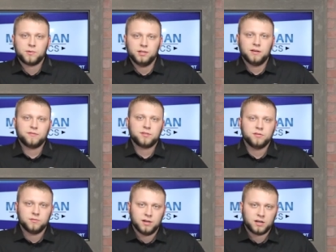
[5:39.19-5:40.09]
We'd love
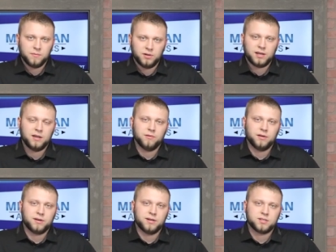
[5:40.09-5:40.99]
to uh, communicate with
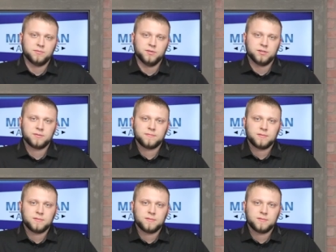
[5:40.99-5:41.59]
our customers.